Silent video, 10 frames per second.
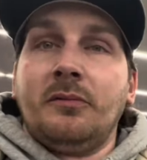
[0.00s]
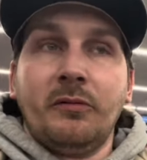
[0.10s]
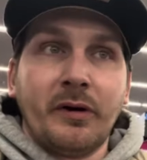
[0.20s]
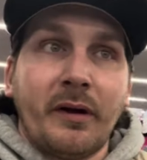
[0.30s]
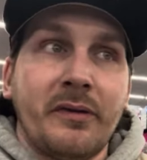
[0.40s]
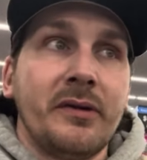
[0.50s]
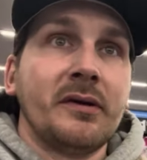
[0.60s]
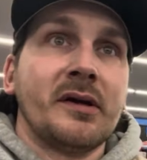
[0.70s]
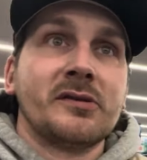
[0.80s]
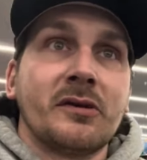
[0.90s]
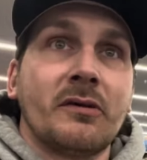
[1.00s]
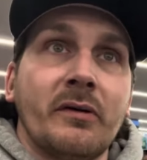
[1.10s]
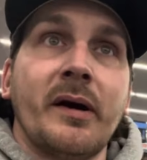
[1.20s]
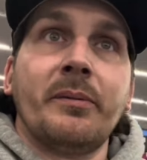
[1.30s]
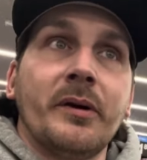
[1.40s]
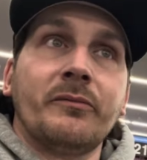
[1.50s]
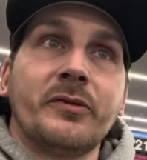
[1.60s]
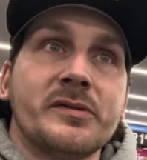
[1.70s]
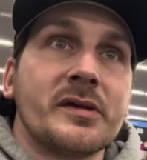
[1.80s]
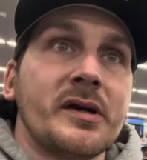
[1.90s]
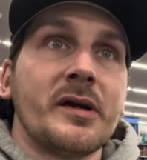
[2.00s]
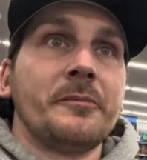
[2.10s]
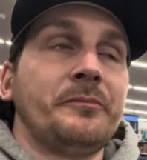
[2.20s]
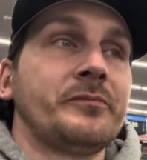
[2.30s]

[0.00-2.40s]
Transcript: Well, I think that's gonna wrap it up for today.